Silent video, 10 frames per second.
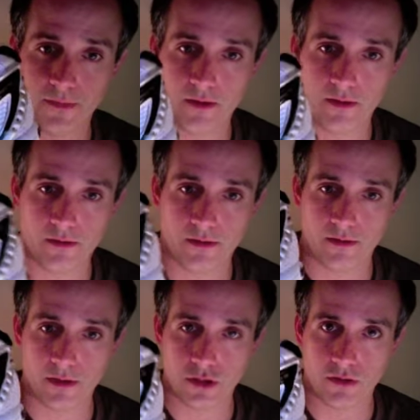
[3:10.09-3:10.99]
And this is
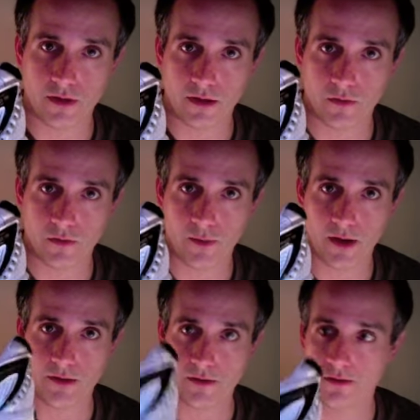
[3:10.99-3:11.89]
the shoe I swear
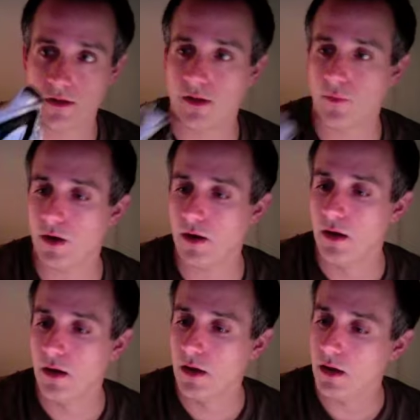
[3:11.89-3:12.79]
by. This is all I wear.
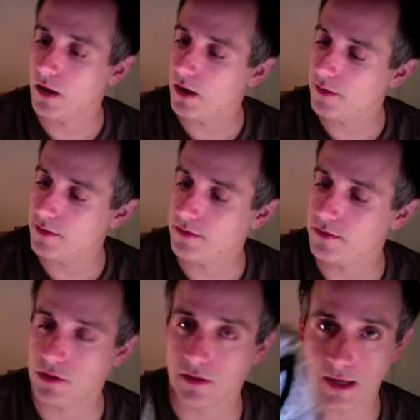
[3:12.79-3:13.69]
Uh, this is the
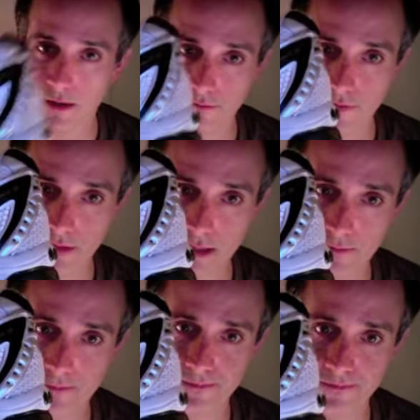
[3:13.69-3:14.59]
Gel Kayano 15.